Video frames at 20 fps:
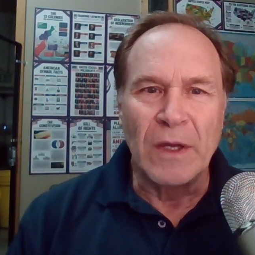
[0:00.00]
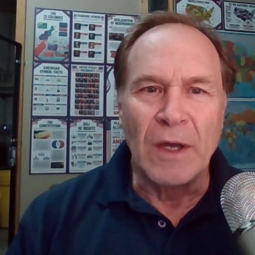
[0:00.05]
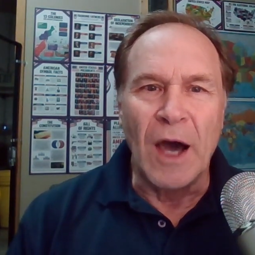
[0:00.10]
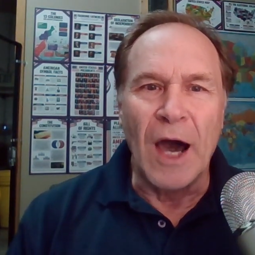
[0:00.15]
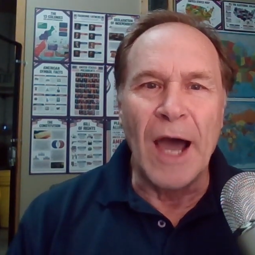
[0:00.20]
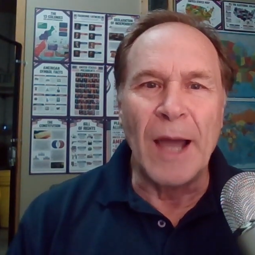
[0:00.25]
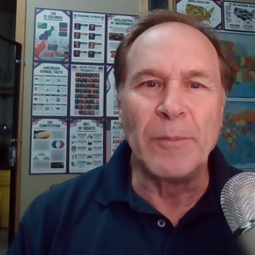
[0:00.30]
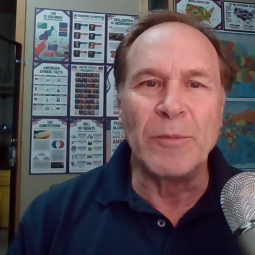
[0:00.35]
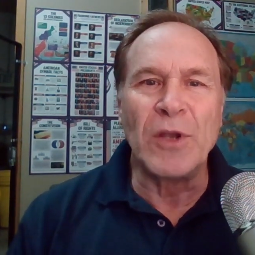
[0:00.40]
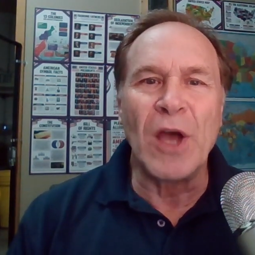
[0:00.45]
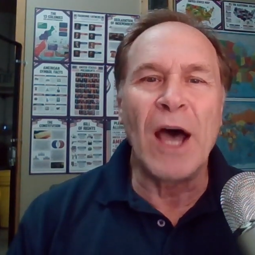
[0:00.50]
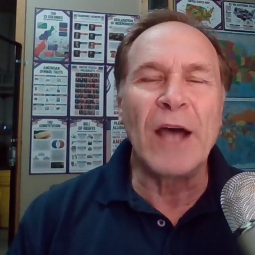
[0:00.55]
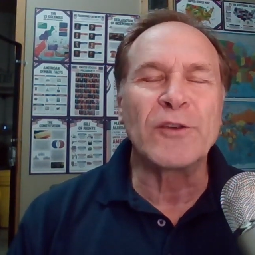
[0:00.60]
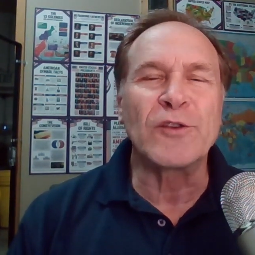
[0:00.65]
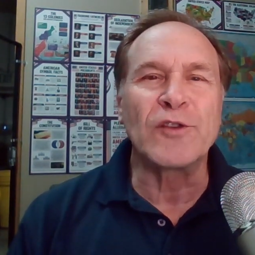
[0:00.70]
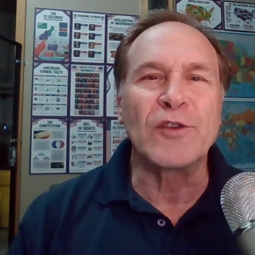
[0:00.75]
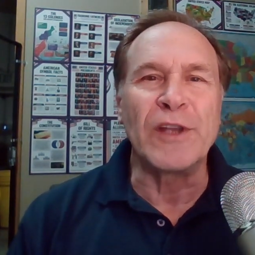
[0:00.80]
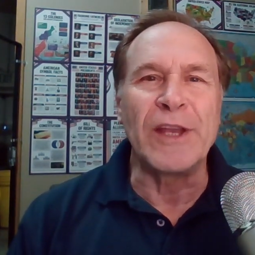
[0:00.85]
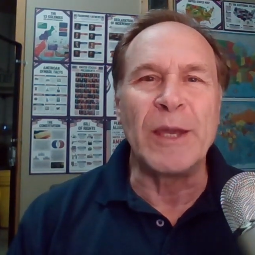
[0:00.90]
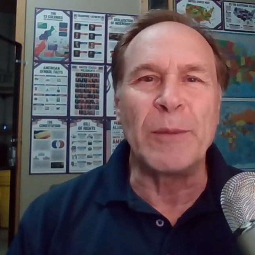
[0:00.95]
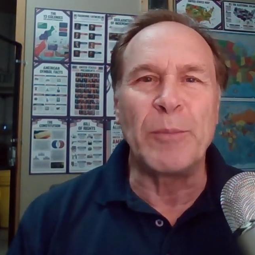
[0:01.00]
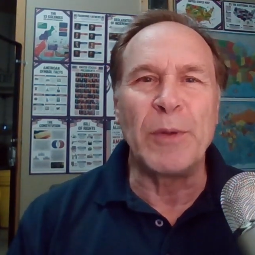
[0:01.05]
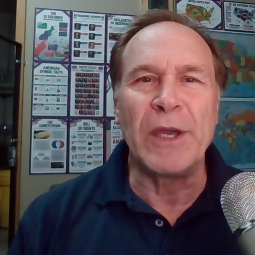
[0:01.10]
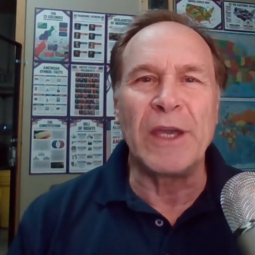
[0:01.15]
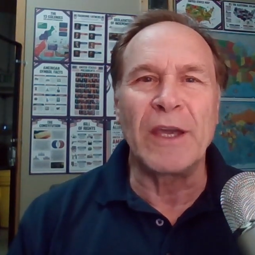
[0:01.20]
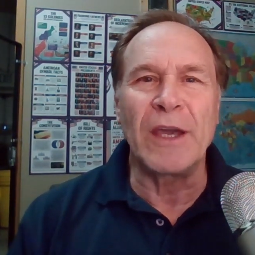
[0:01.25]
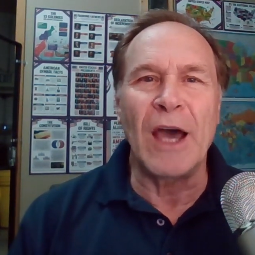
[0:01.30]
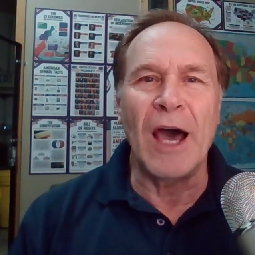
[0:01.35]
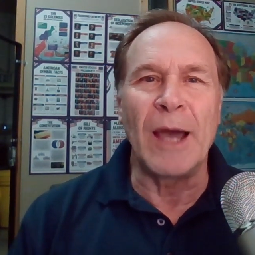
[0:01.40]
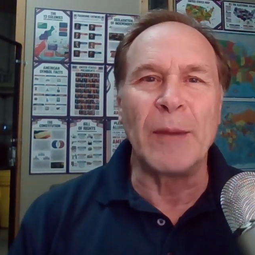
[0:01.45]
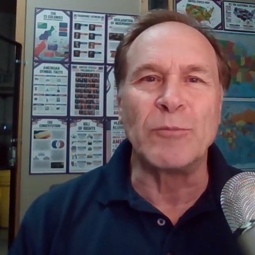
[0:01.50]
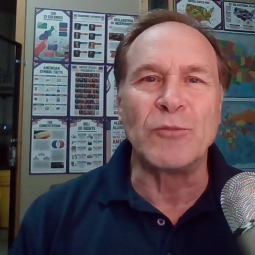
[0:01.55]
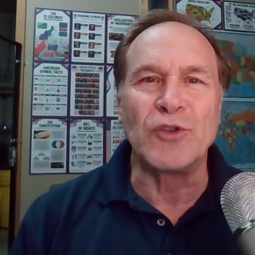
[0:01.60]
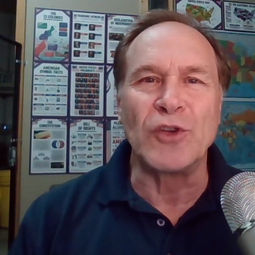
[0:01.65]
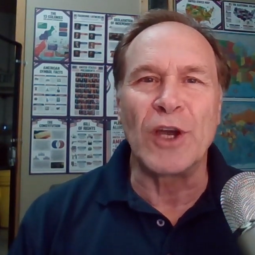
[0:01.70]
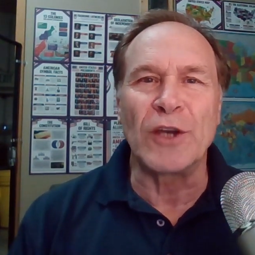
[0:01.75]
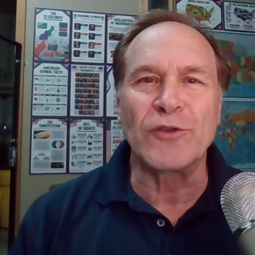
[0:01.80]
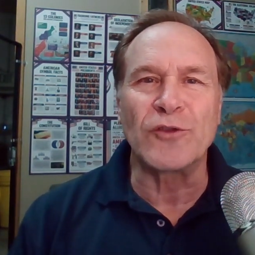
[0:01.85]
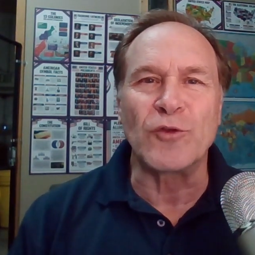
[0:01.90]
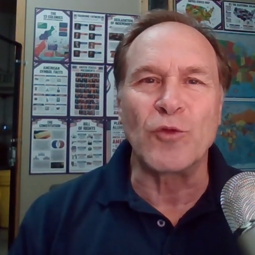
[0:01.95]
I'm not sleeping, I'm
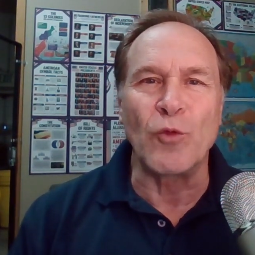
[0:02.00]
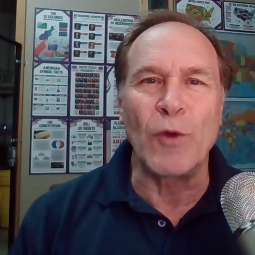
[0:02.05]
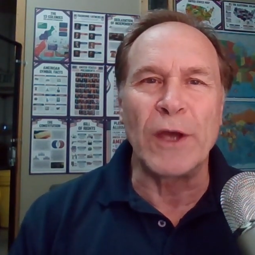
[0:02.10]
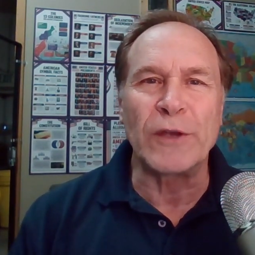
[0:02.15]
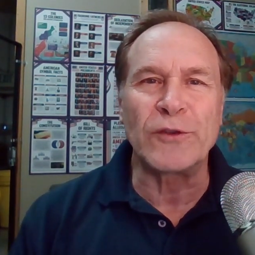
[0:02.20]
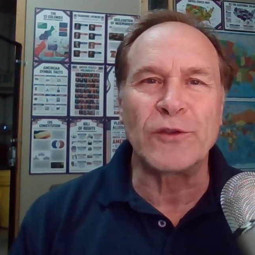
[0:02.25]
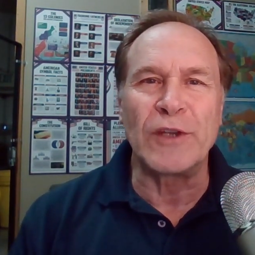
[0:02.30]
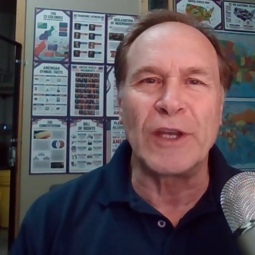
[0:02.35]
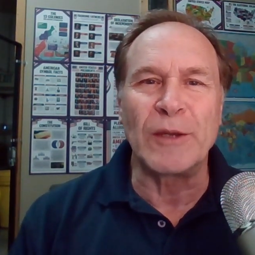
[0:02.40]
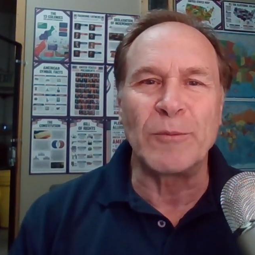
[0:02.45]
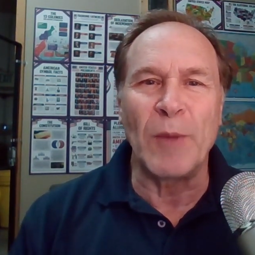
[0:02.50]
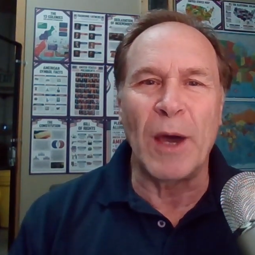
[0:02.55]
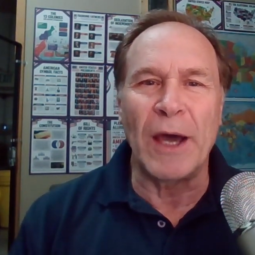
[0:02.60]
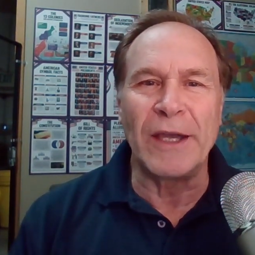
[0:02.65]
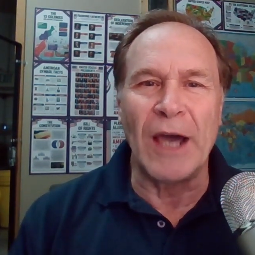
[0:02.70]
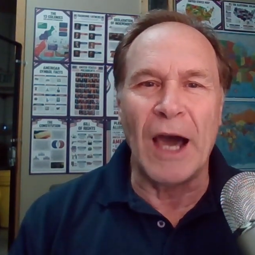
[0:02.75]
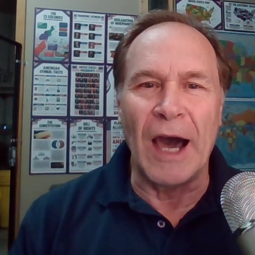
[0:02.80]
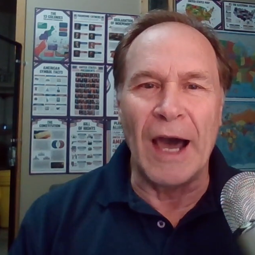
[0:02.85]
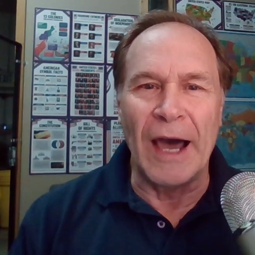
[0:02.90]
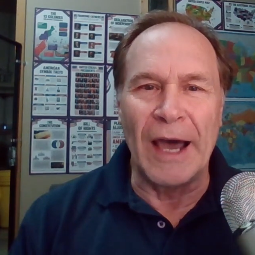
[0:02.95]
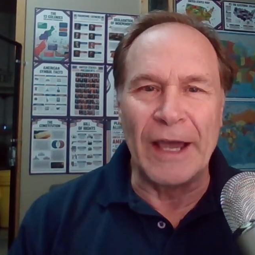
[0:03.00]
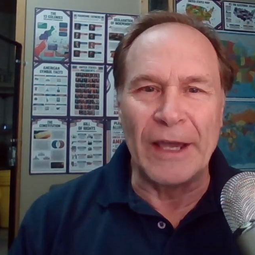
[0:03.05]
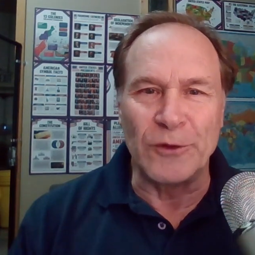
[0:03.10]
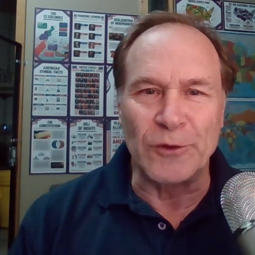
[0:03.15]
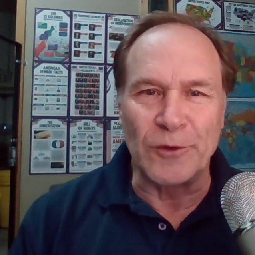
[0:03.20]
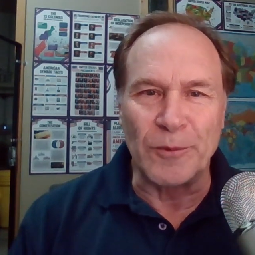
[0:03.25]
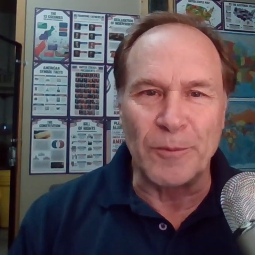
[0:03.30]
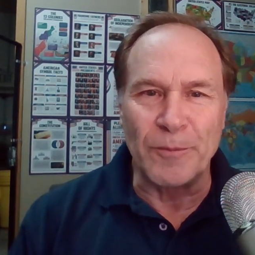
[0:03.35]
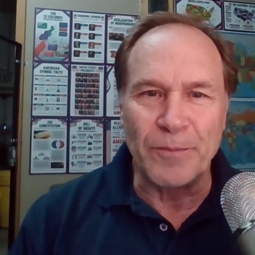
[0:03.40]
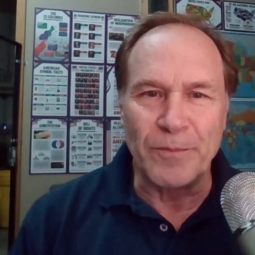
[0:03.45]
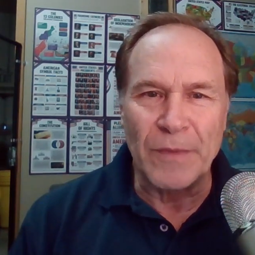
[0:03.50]
just resting my eyes.